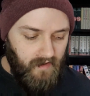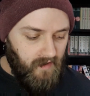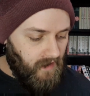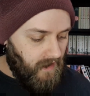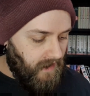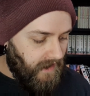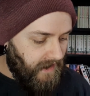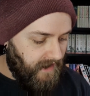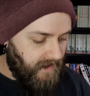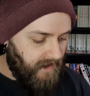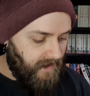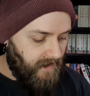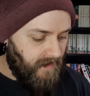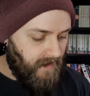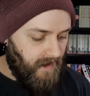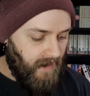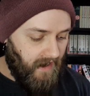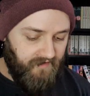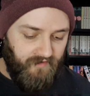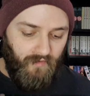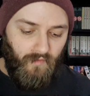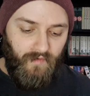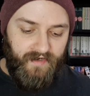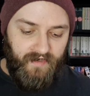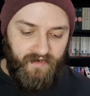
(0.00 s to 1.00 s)

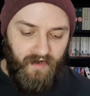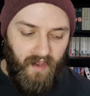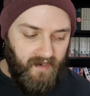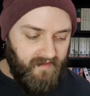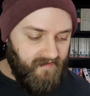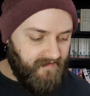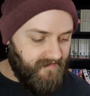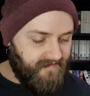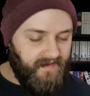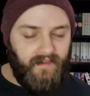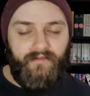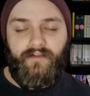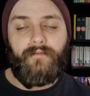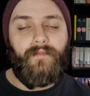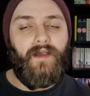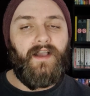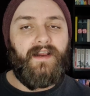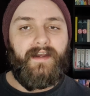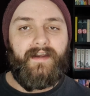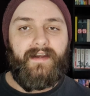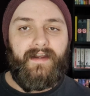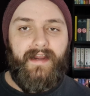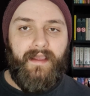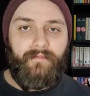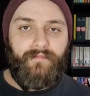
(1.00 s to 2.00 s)
I don't want to knock the seller. I'm not
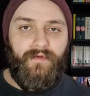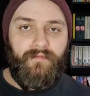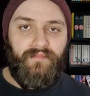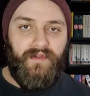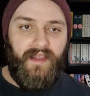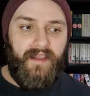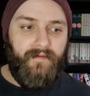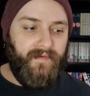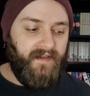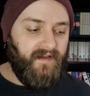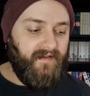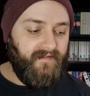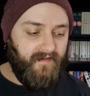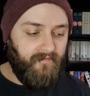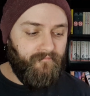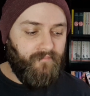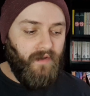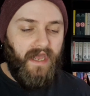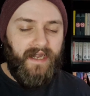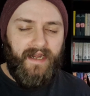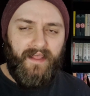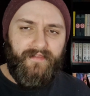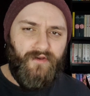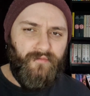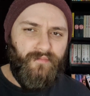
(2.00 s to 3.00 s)
going to name and blame because I
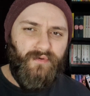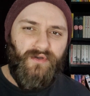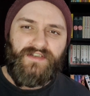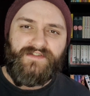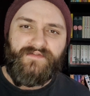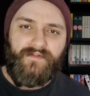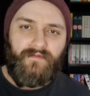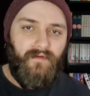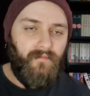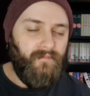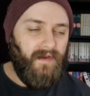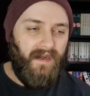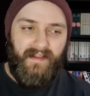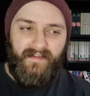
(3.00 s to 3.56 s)
bought other books from them,